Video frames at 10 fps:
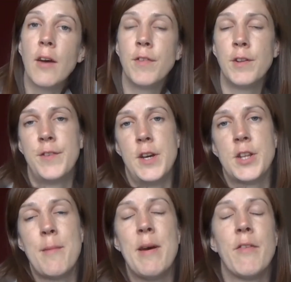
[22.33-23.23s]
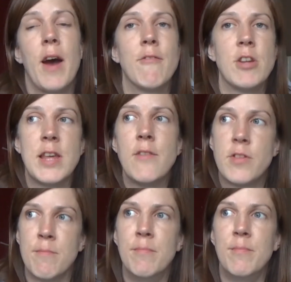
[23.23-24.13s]
for the first time ever, I received
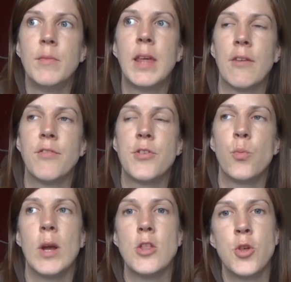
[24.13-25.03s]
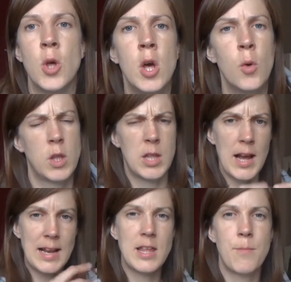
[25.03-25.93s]
some gifts which were
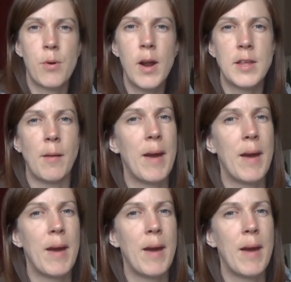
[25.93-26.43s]
slightly surprising,